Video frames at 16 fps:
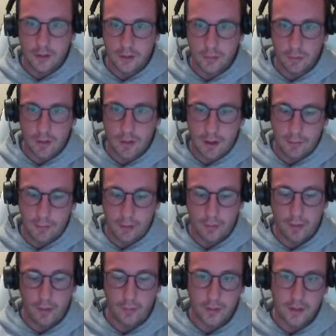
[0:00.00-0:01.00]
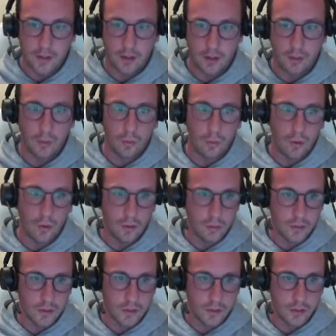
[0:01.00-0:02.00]
just wrap it around with single
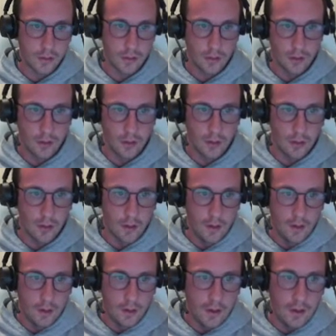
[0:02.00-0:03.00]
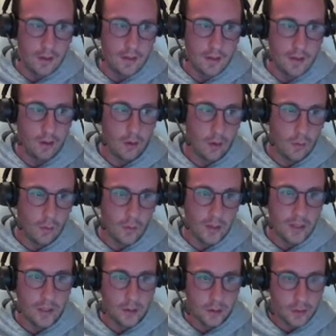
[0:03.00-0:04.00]
quotes. And then all we
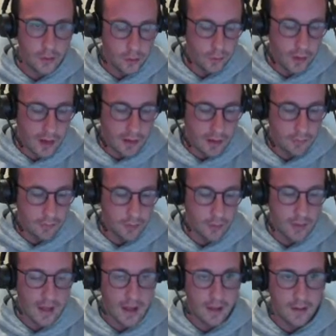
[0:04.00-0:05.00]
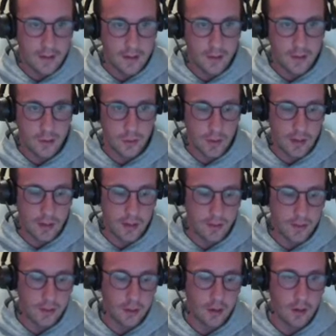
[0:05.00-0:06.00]
need to do after that is do a
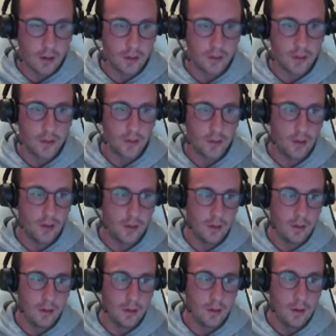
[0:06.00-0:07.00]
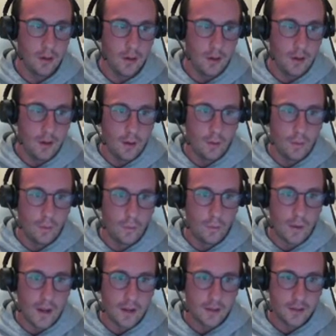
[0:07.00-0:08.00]
start
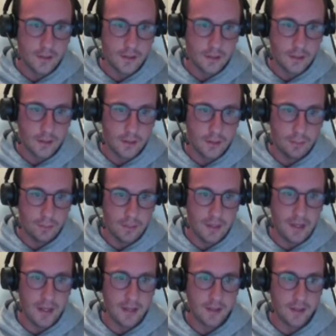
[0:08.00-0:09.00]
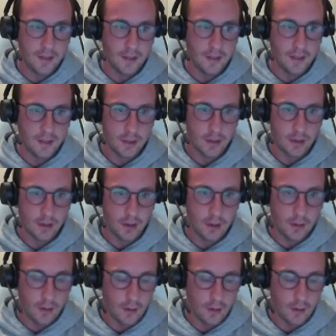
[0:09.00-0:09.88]
RestPS listener